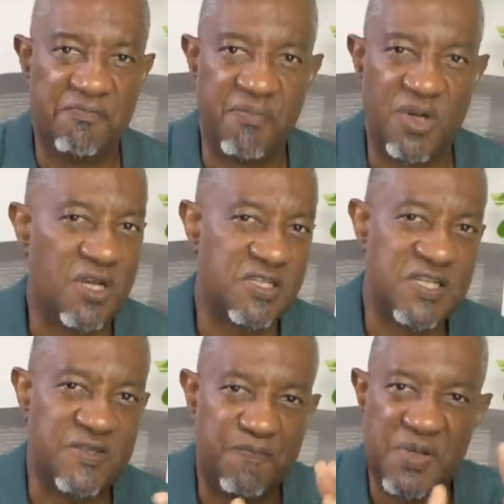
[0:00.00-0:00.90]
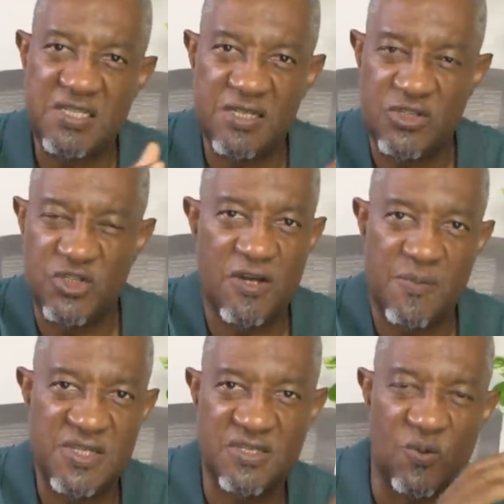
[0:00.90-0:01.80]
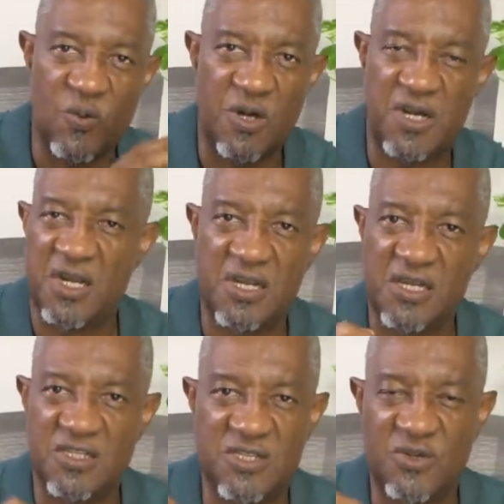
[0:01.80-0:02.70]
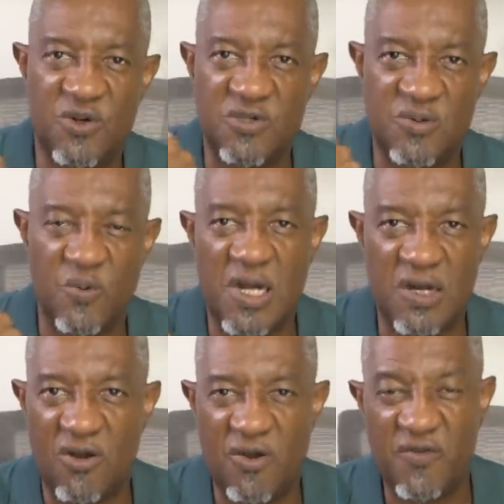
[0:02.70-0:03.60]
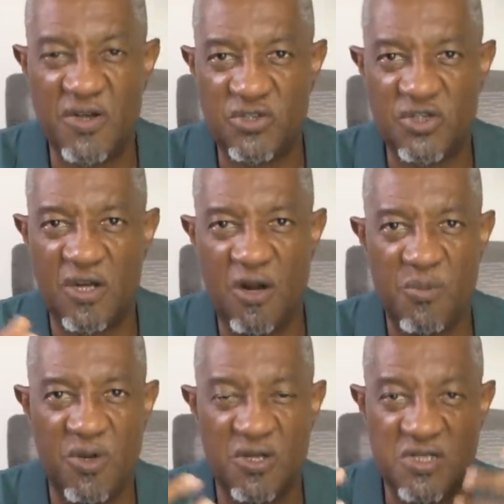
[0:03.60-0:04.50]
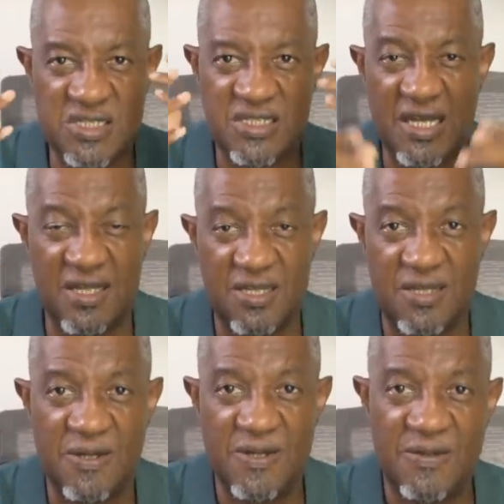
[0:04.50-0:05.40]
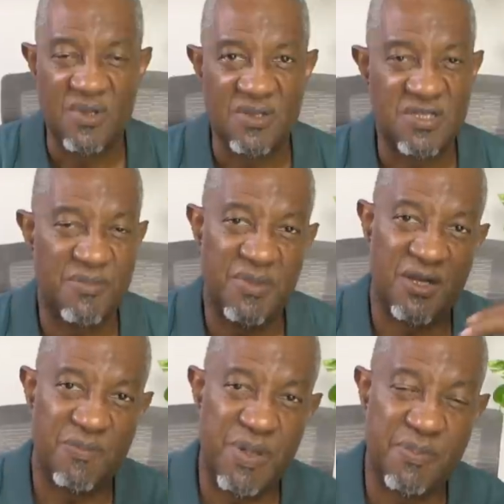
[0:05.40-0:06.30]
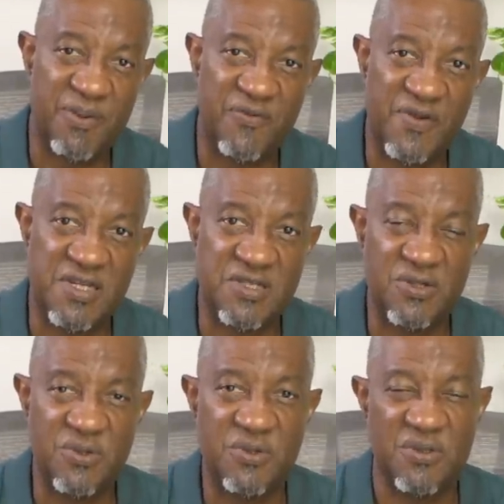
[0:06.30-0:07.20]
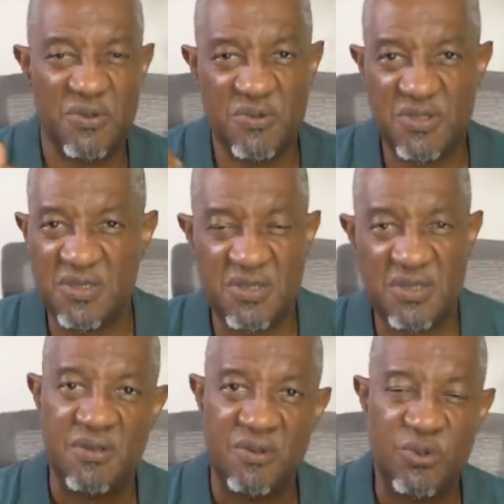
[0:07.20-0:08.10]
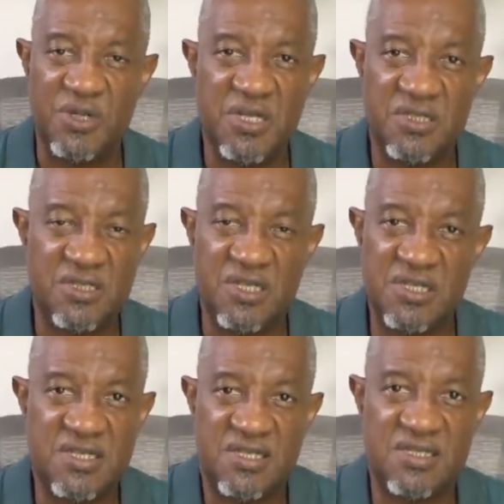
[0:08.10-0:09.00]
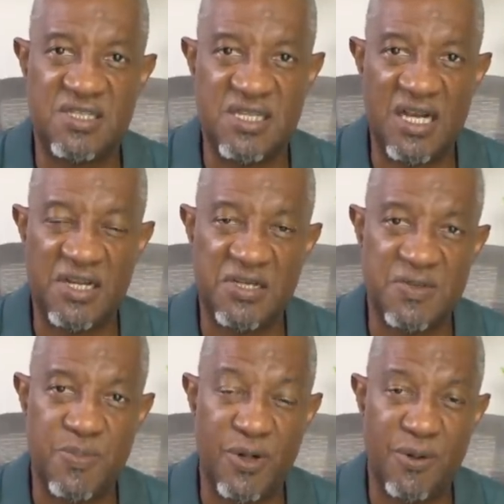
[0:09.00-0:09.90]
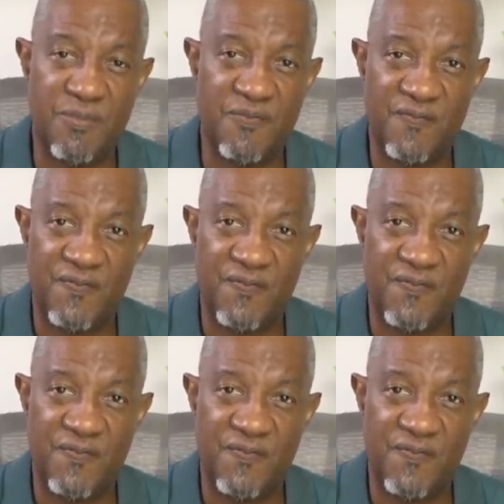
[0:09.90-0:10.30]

because his pizza job isn't working? He just goes whack off in a jar because he's healthy. Some little pimple-faced dude who's who needs just selling sperm